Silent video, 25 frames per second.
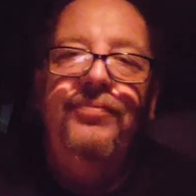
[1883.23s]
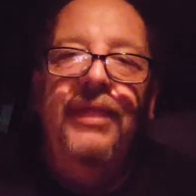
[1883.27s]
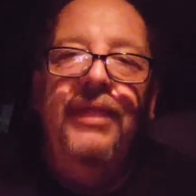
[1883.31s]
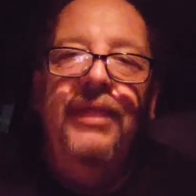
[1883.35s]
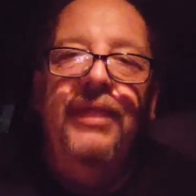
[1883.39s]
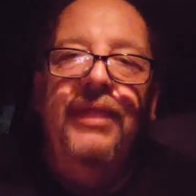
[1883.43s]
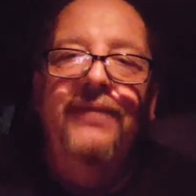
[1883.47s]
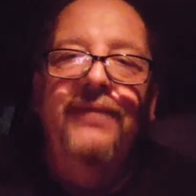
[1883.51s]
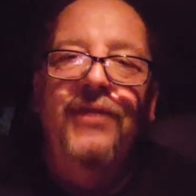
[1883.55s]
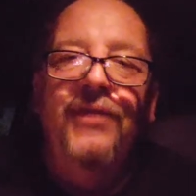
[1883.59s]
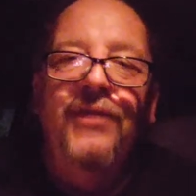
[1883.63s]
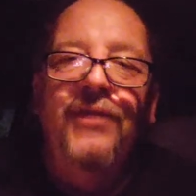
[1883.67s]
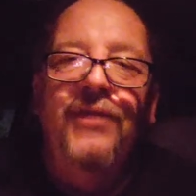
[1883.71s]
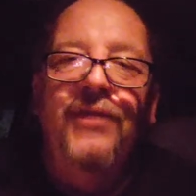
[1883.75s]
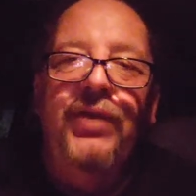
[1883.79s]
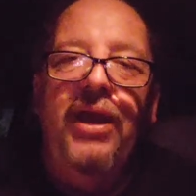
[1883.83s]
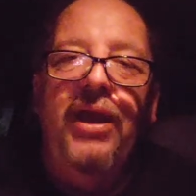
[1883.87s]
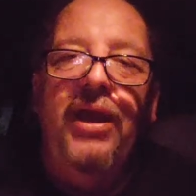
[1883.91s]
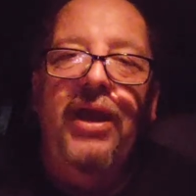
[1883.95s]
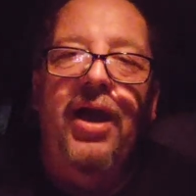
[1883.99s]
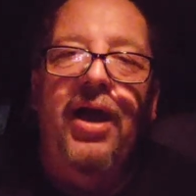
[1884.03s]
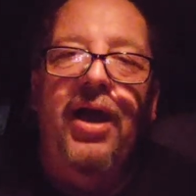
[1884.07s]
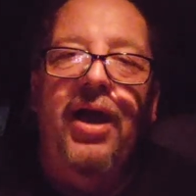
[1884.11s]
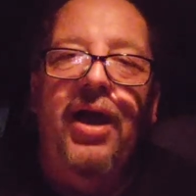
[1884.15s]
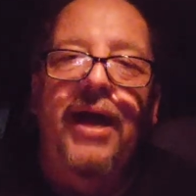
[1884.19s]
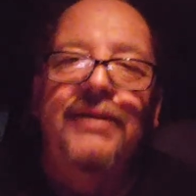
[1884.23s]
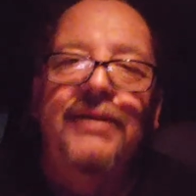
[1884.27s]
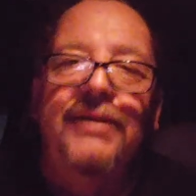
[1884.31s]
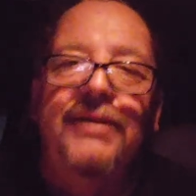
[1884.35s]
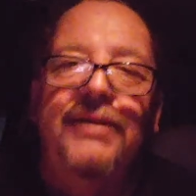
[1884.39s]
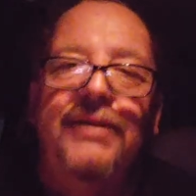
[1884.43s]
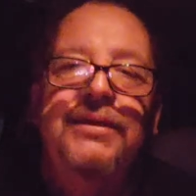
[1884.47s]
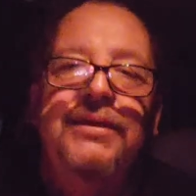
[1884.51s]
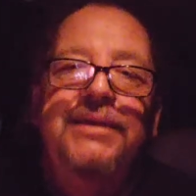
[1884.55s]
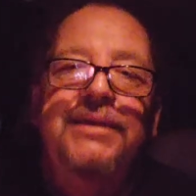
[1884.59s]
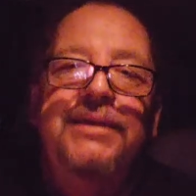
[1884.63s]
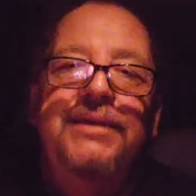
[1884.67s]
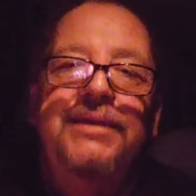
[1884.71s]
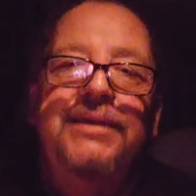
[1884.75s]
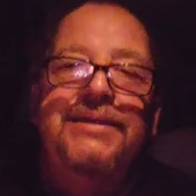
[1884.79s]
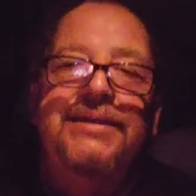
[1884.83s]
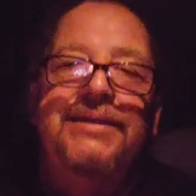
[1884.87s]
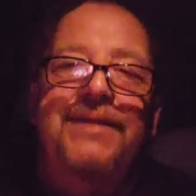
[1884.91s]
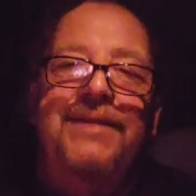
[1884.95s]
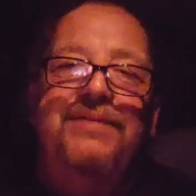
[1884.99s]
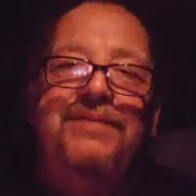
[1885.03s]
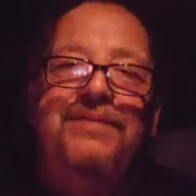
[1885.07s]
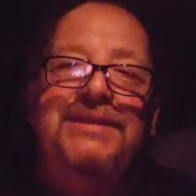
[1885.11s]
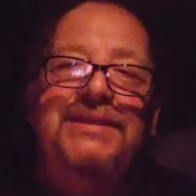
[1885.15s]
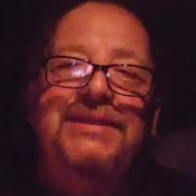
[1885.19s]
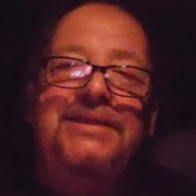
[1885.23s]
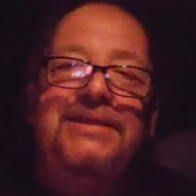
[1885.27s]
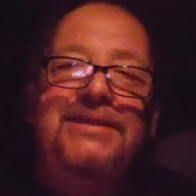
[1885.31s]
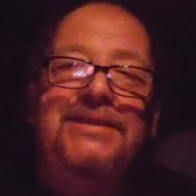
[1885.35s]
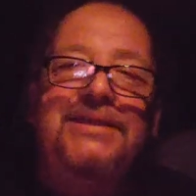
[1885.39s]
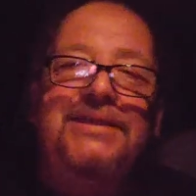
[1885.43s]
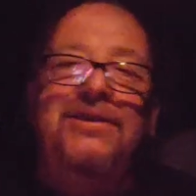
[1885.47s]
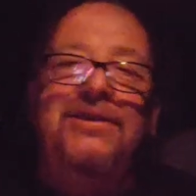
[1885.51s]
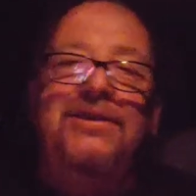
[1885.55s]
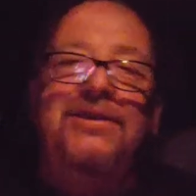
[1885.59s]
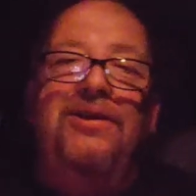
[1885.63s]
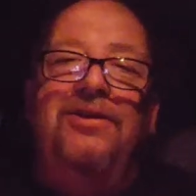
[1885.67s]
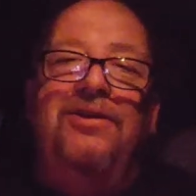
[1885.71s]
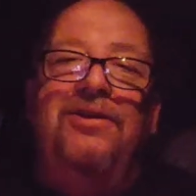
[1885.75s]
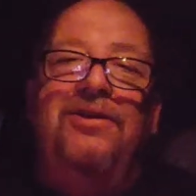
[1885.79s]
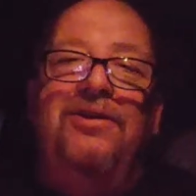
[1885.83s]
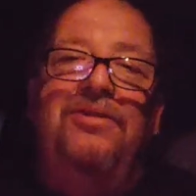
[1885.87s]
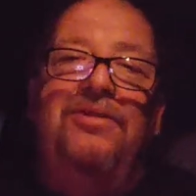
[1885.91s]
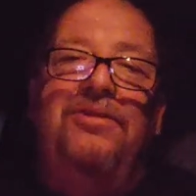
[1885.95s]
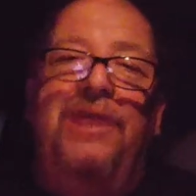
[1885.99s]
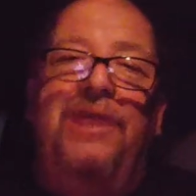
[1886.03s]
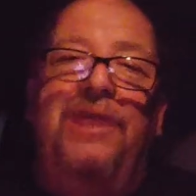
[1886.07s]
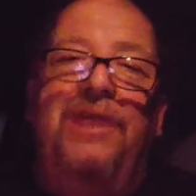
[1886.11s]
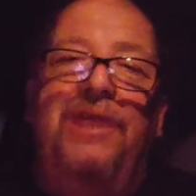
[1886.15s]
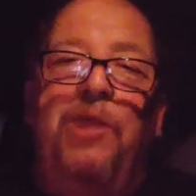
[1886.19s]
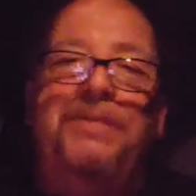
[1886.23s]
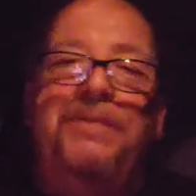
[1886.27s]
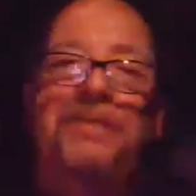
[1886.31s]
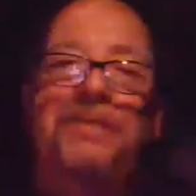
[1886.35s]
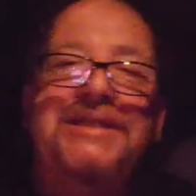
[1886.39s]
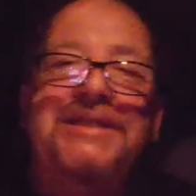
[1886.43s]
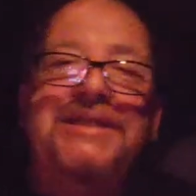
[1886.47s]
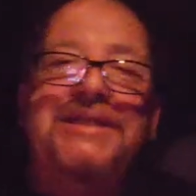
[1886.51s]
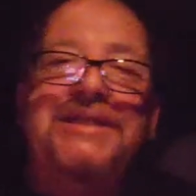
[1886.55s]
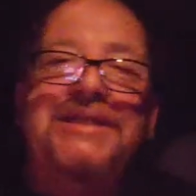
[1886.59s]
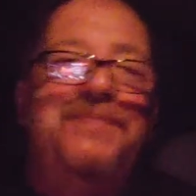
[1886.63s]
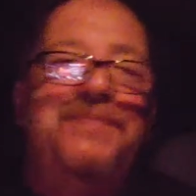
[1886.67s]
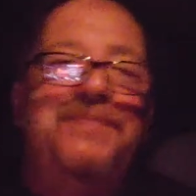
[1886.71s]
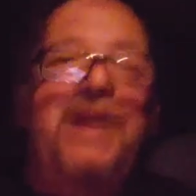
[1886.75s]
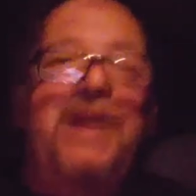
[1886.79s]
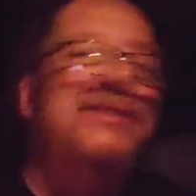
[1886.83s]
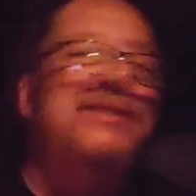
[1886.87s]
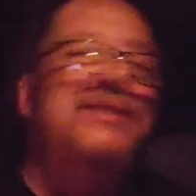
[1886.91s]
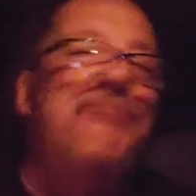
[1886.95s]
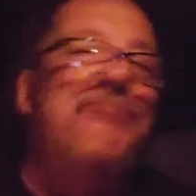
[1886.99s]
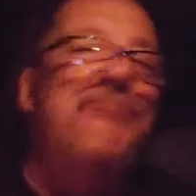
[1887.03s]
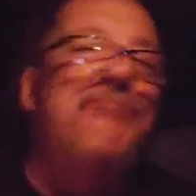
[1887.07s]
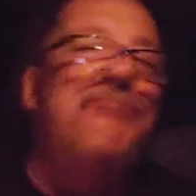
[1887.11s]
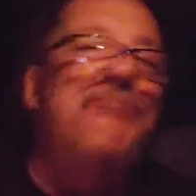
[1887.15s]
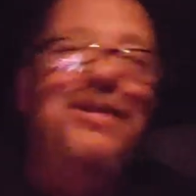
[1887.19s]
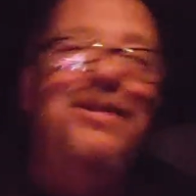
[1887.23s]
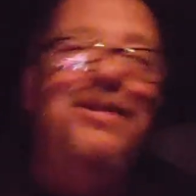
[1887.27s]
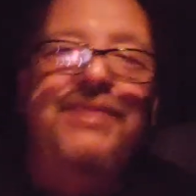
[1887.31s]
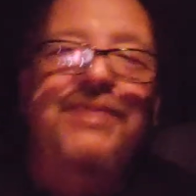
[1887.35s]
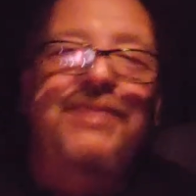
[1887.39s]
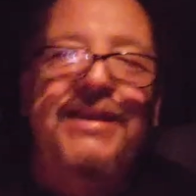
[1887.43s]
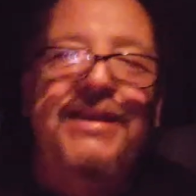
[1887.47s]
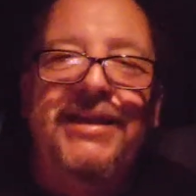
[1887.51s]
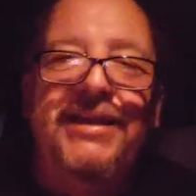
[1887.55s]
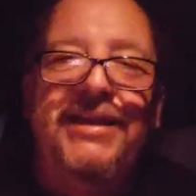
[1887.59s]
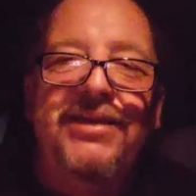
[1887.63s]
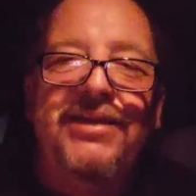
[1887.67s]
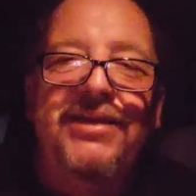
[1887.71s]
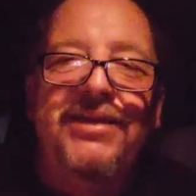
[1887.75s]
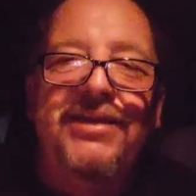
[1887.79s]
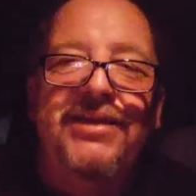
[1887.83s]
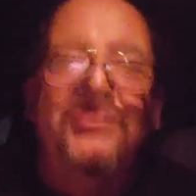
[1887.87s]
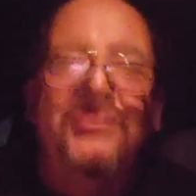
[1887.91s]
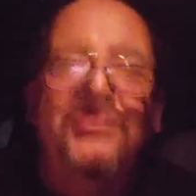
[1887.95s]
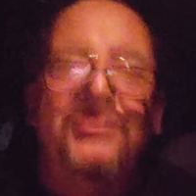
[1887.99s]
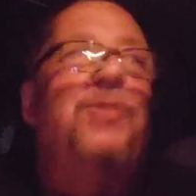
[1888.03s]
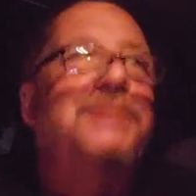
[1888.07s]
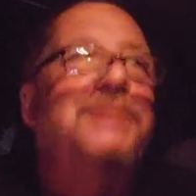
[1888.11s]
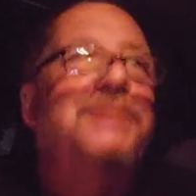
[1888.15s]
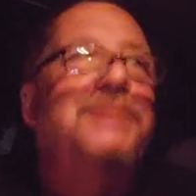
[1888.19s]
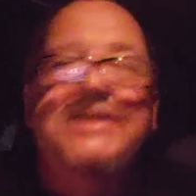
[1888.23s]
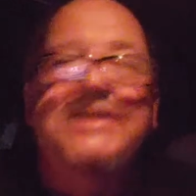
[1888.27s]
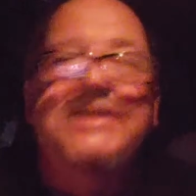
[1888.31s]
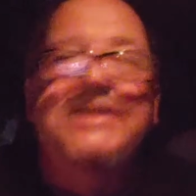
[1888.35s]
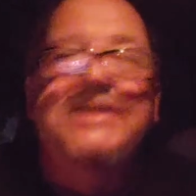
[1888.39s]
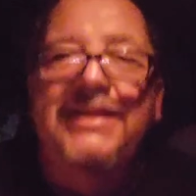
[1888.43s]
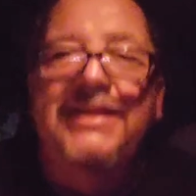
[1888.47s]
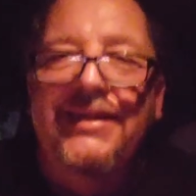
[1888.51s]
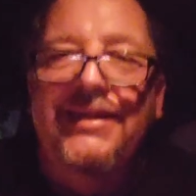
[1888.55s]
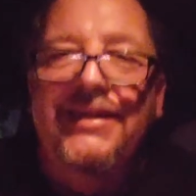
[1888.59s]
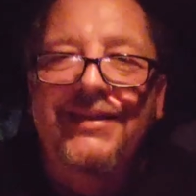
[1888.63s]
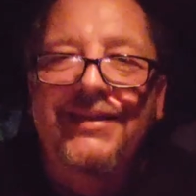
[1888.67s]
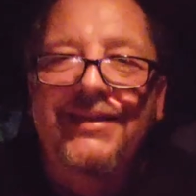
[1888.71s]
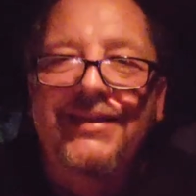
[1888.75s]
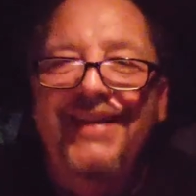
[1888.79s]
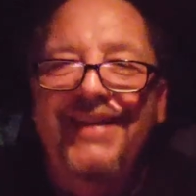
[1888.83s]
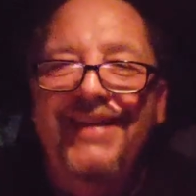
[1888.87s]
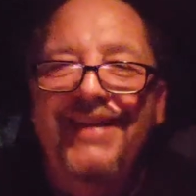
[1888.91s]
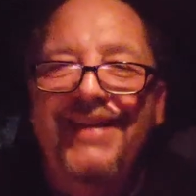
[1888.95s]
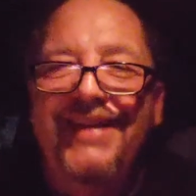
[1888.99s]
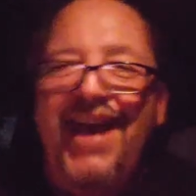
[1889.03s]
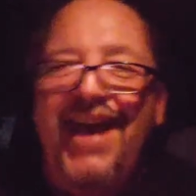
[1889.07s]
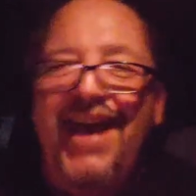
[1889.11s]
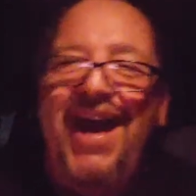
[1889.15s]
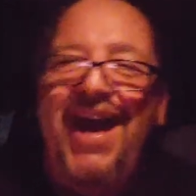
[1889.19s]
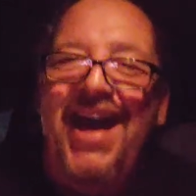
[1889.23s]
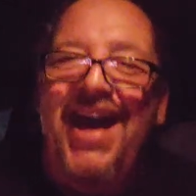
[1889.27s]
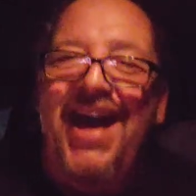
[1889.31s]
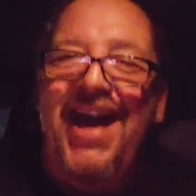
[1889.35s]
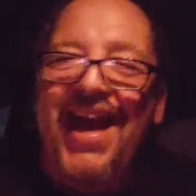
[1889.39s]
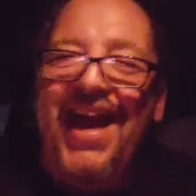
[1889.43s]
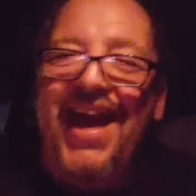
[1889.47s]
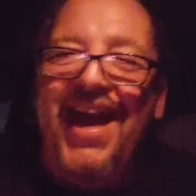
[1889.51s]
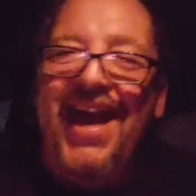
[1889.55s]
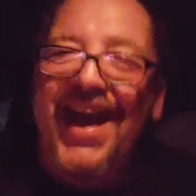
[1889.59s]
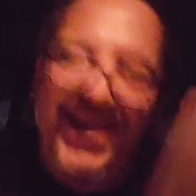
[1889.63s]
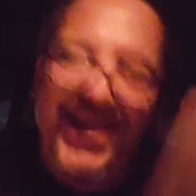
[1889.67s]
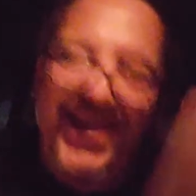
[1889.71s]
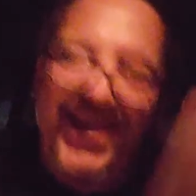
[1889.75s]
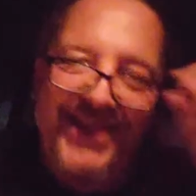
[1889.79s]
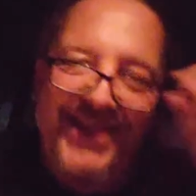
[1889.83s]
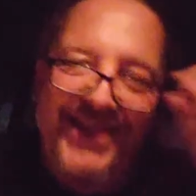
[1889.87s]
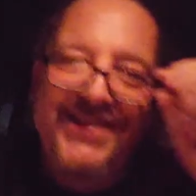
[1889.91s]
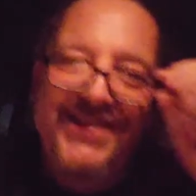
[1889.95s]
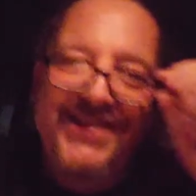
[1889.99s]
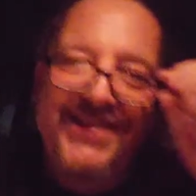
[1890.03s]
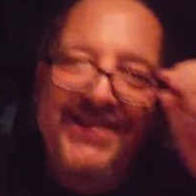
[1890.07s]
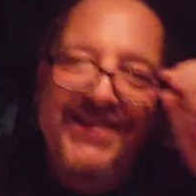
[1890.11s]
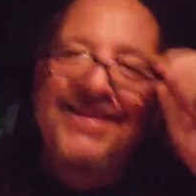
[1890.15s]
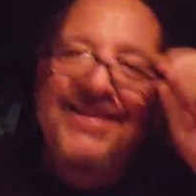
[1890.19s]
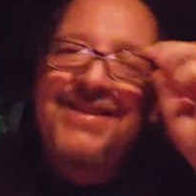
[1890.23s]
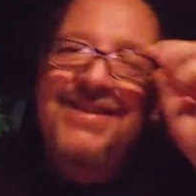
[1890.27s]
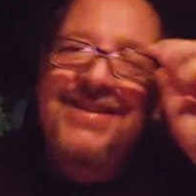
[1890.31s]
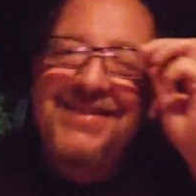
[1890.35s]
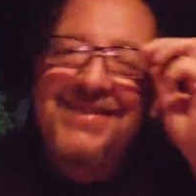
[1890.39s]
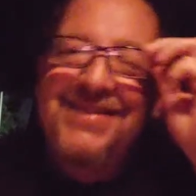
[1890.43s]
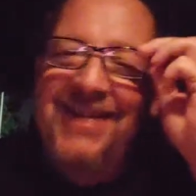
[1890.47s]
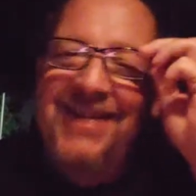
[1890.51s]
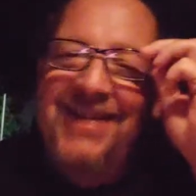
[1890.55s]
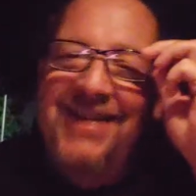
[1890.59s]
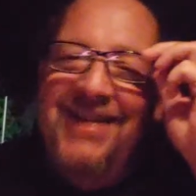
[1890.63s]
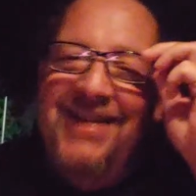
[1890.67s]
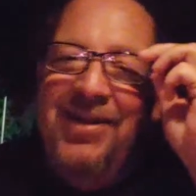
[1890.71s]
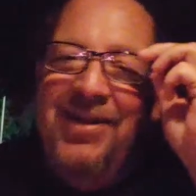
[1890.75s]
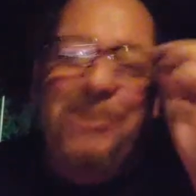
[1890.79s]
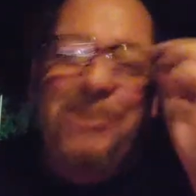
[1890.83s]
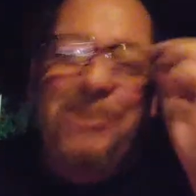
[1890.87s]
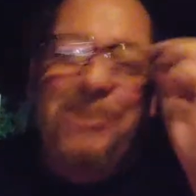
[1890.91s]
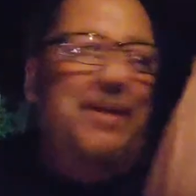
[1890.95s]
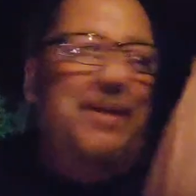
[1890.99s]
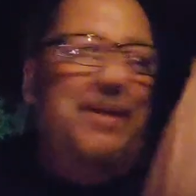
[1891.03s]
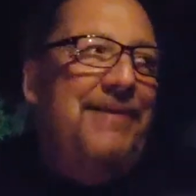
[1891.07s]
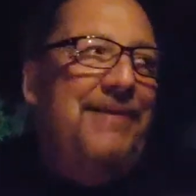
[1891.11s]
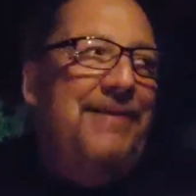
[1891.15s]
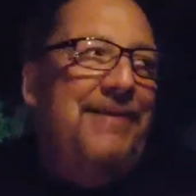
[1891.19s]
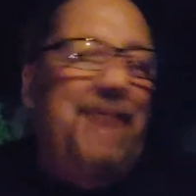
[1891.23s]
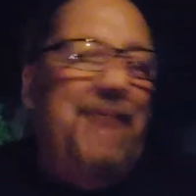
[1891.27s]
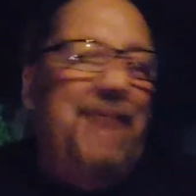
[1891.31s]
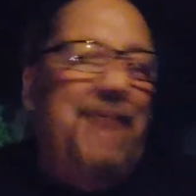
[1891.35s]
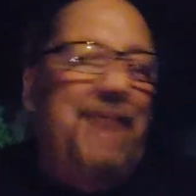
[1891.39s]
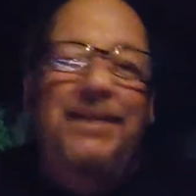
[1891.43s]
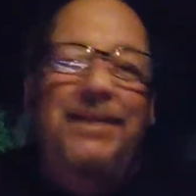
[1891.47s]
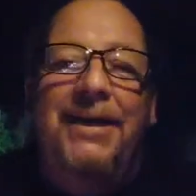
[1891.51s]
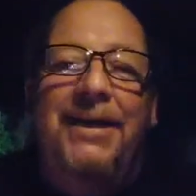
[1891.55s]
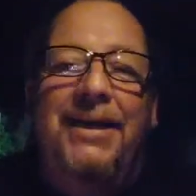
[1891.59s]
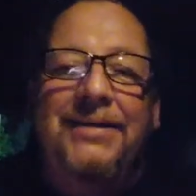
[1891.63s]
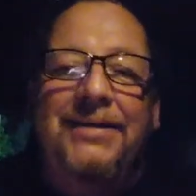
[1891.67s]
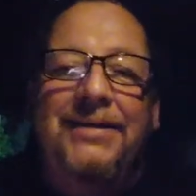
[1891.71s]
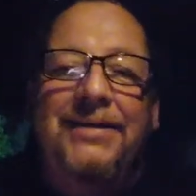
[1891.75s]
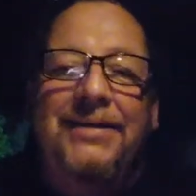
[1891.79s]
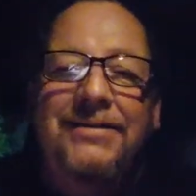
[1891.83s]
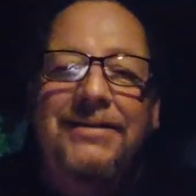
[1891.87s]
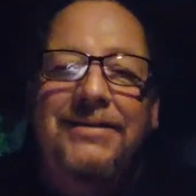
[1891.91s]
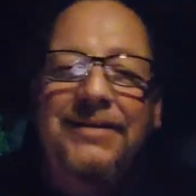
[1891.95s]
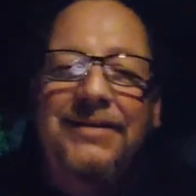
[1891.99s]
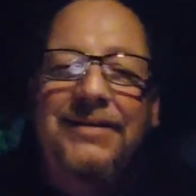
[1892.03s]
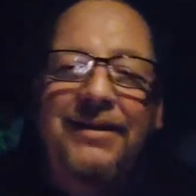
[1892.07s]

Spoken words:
Very hot. San Francisco, I hope it smells better than here. No, I'm just kidding. I heard about that place.